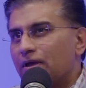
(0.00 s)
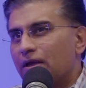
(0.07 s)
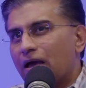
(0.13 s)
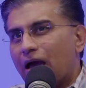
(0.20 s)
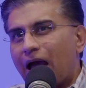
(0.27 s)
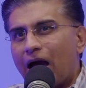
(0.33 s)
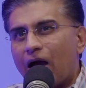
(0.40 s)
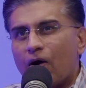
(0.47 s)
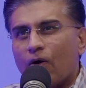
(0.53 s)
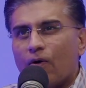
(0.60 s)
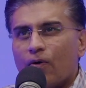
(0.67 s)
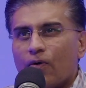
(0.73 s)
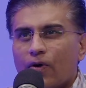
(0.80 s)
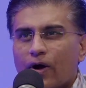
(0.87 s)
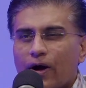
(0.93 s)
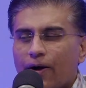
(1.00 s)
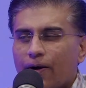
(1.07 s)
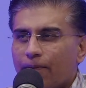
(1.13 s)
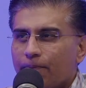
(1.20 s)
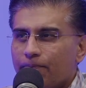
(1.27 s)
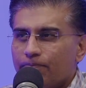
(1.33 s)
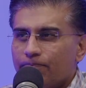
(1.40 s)
how
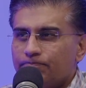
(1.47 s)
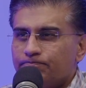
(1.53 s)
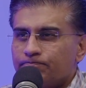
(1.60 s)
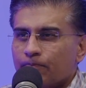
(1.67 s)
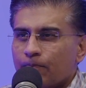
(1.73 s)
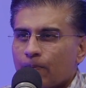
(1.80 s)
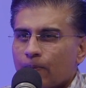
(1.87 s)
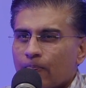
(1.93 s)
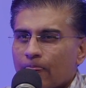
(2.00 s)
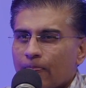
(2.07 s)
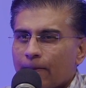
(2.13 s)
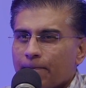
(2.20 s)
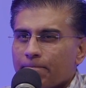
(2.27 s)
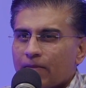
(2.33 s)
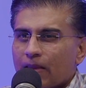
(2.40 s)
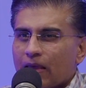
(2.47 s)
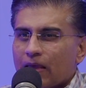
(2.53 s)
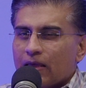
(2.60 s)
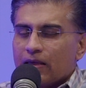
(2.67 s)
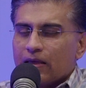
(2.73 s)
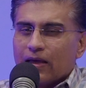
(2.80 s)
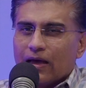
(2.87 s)
um
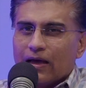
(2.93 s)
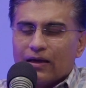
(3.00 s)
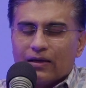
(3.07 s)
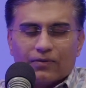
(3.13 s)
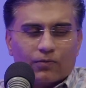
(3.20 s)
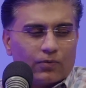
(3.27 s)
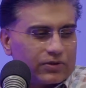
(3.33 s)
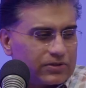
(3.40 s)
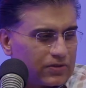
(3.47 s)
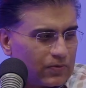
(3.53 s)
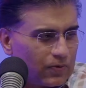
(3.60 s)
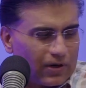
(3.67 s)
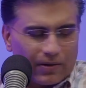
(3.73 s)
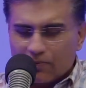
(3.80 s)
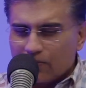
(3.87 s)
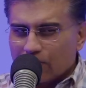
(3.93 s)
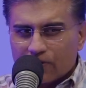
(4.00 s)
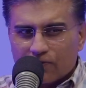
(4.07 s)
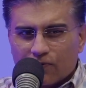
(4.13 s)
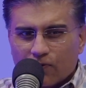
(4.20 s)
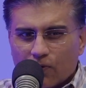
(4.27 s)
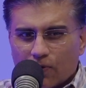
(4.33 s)
uh, what's the word i'm
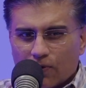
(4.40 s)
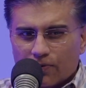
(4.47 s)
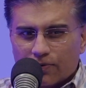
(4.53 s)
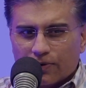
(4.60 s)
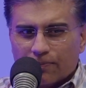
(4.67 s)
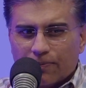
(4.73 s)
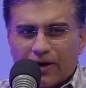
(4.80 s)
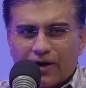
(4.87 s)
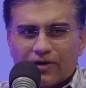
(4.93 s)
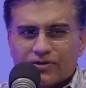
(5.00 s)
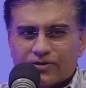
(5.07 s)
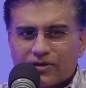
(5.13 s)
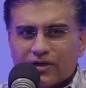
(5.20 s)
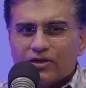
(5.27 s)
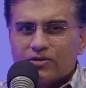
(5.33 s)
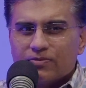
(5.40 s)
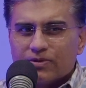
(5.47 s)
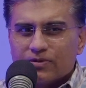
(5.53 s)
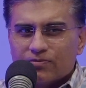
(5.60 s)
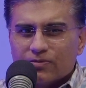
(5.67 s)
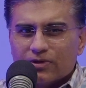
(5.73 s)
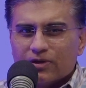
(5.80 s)
looking for the parents need to be
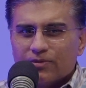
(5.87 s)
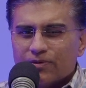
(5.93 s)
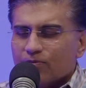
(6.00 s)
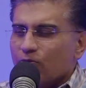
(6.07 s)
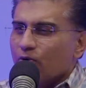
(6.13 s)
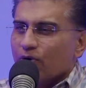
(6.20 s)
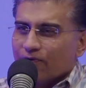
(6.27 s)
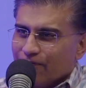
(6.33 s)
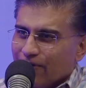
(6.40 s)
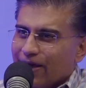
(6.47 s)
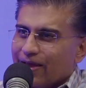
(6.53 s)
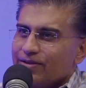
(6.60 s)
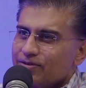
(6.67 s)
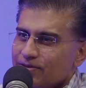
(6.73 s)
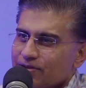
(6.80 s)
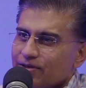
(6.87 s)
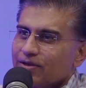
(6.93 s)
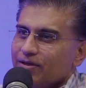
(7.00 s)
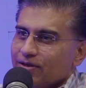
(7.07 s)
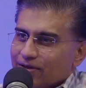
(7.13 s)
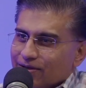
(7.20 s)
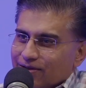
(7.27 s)
a little bit more advanced
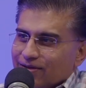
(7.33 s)
mm-hmm.